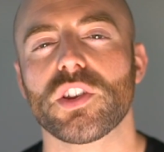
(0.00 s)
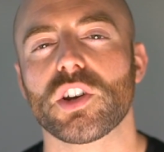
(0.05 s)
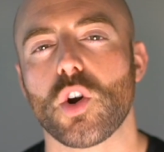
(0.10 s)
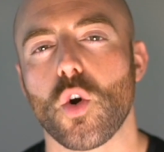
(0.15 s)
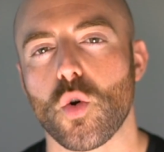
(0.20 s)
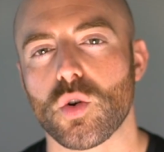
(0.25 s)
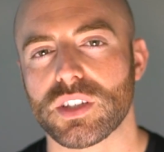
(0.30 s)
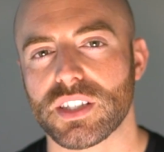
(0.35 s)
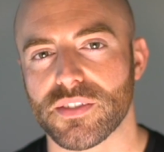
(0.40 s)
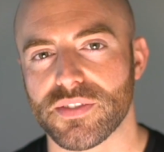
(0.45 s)
the
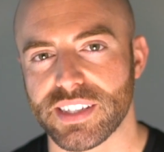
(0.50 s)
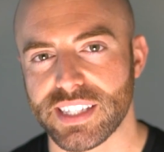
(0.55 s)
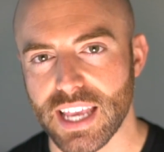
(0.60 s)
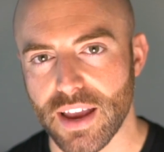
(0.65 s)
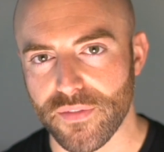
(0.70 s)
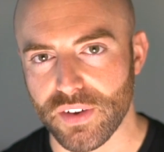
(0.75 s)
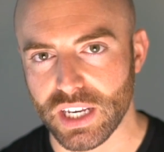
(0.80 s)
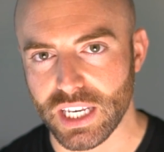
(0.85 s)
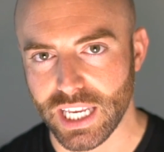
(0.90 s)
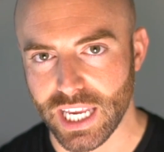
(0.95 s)
course of
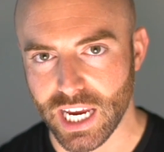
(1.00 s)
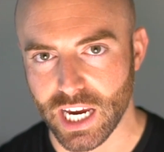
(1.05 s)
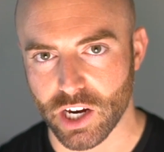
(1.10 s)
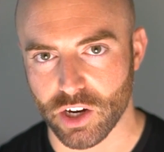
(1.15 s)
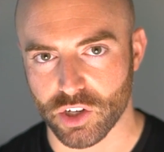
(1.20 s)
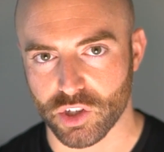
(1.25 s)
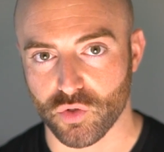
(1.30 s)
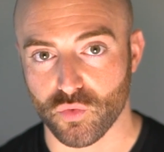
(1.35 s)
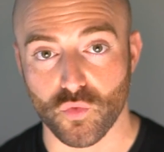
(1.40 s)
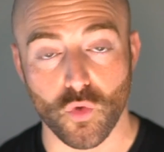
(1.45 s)
seven
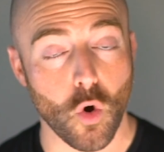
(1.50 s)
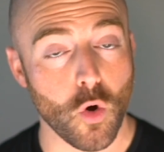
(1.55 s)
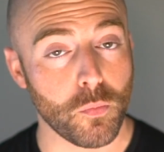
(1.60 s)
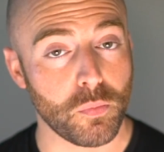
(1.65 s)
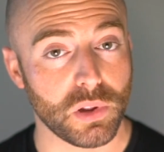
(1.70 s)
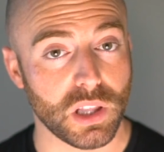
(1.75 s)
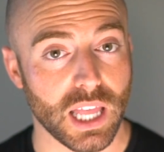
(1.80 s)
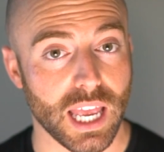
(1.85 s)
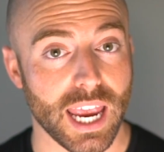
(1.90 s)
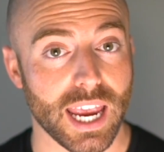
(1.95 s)
years,
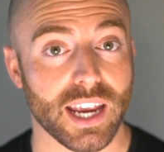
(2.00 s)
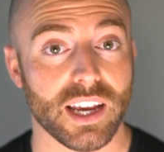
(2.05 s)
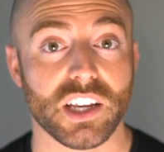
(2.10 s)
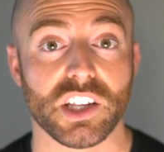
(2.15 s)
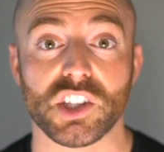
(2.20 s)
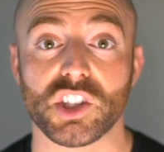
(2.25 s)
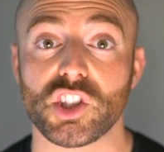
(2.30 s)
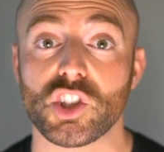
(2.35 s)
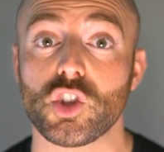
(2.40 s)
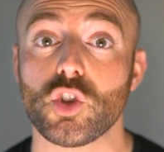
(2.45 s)
role-playing
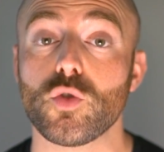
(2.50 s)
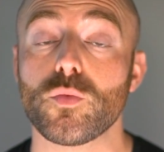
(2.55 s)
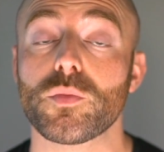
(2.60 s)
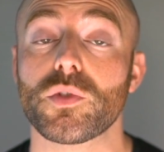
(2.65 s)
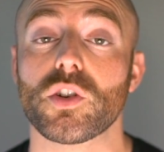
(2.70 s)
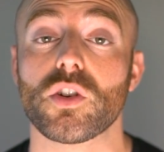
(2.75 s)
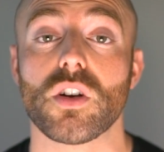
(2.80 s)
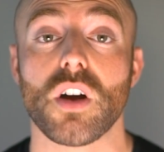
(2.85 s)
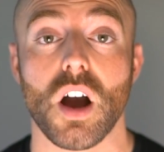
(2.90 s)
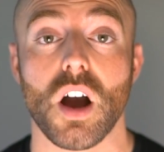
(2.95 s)
consumed her